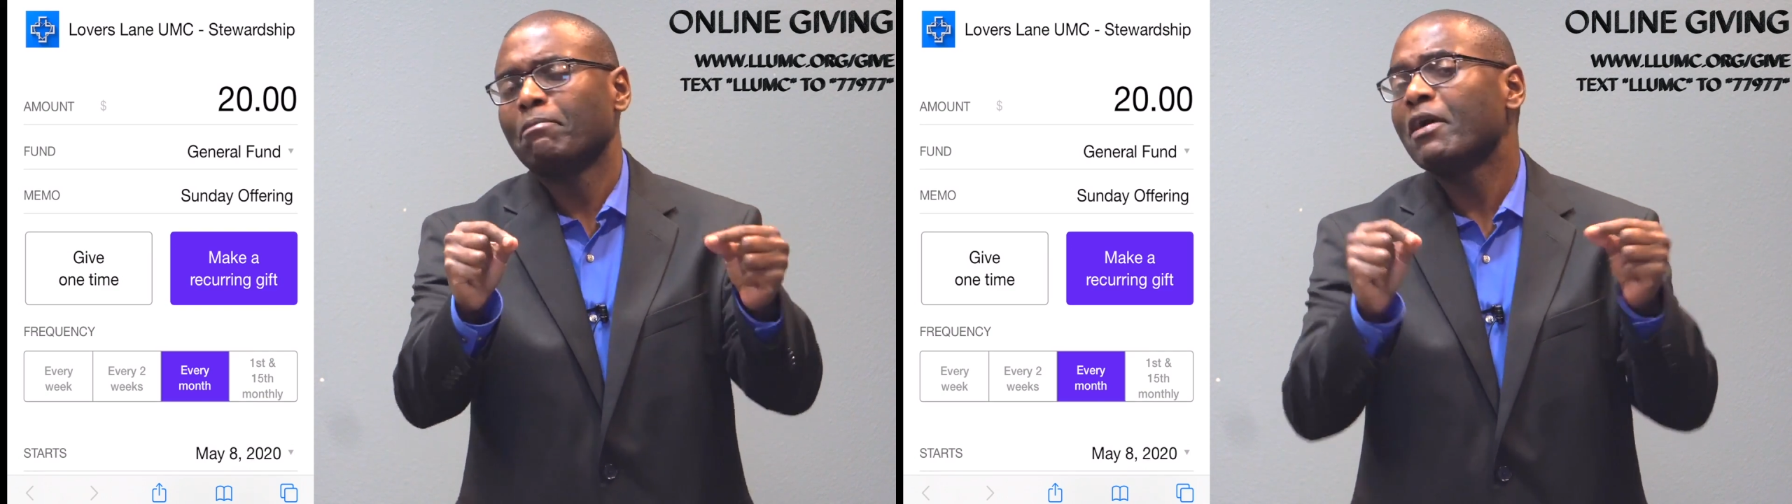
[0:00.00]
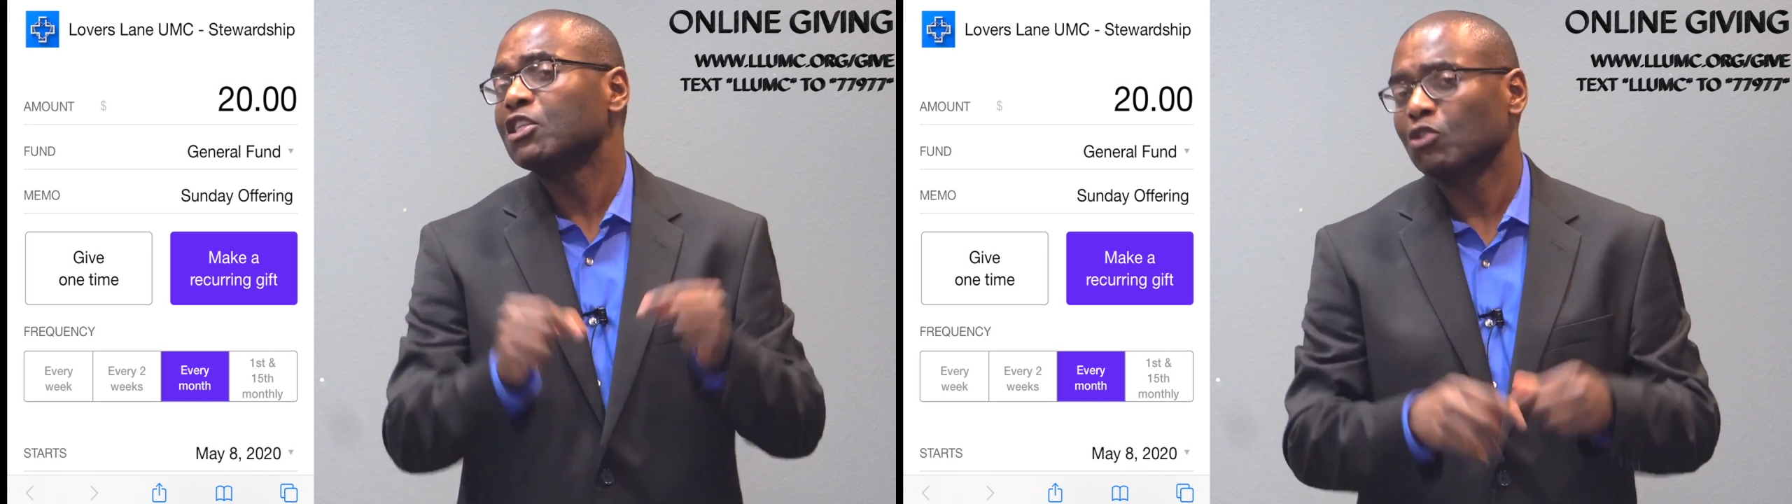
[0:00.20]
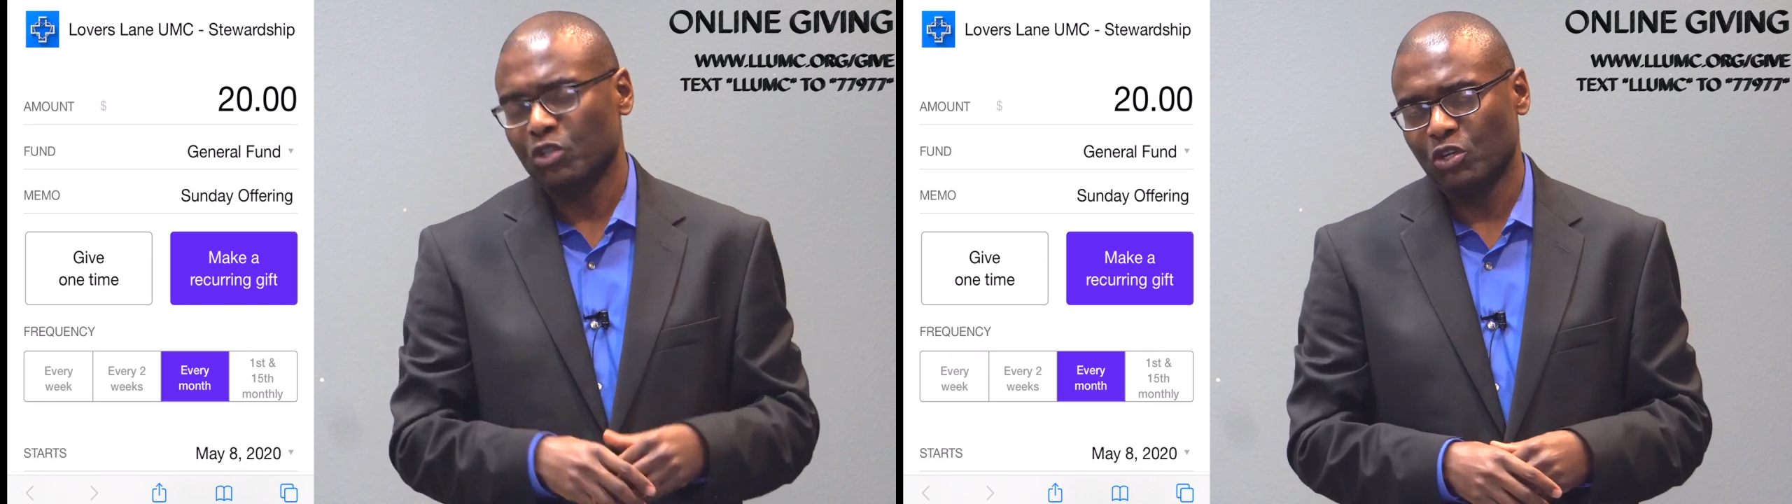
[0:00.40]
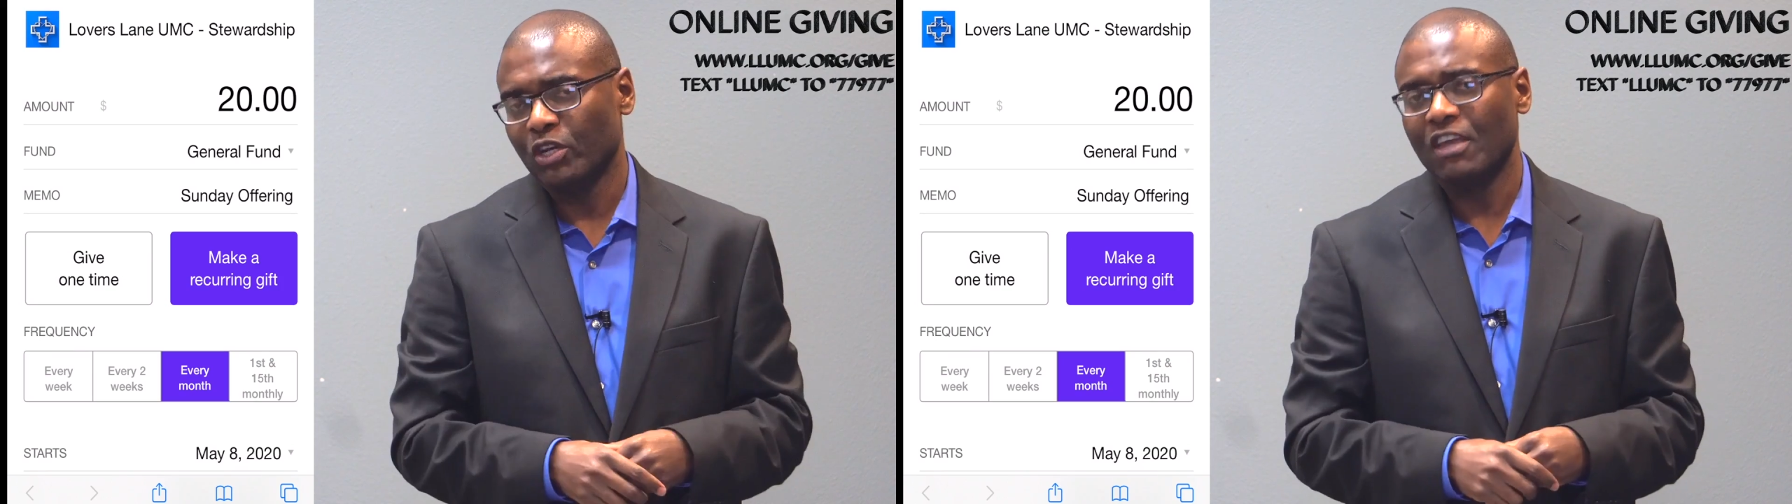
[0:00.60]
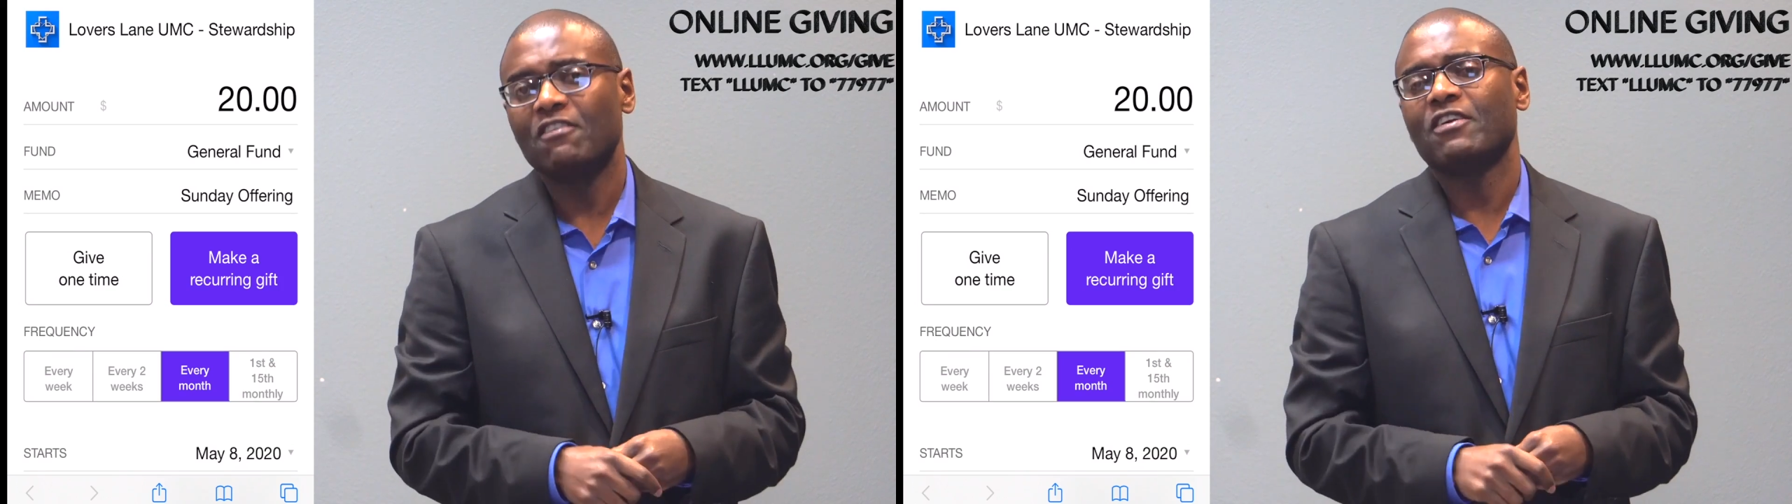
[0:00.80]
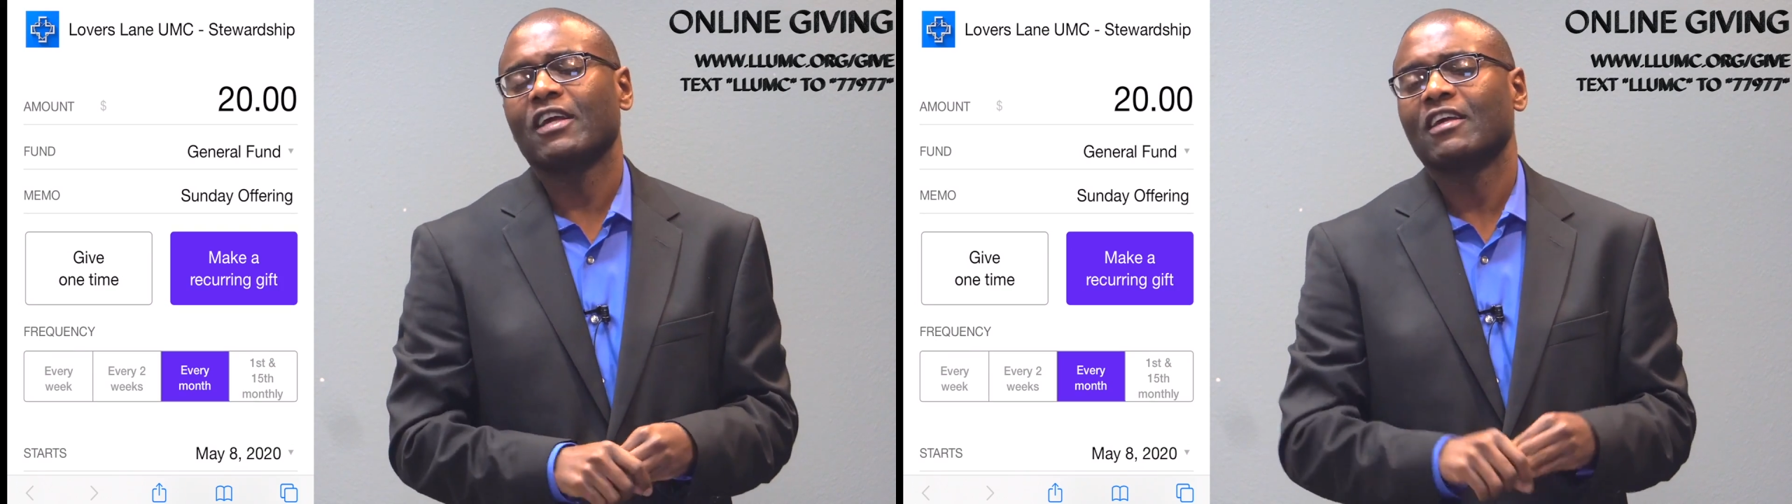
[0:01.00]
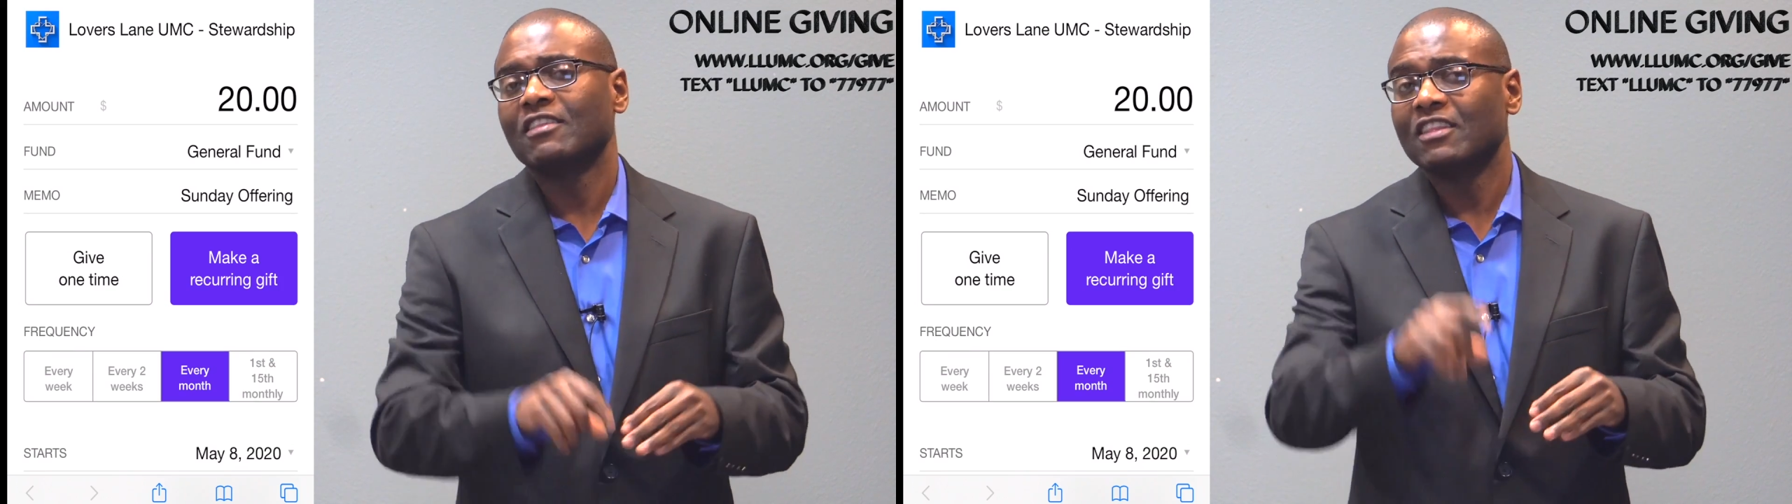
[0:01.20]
depends on your giving.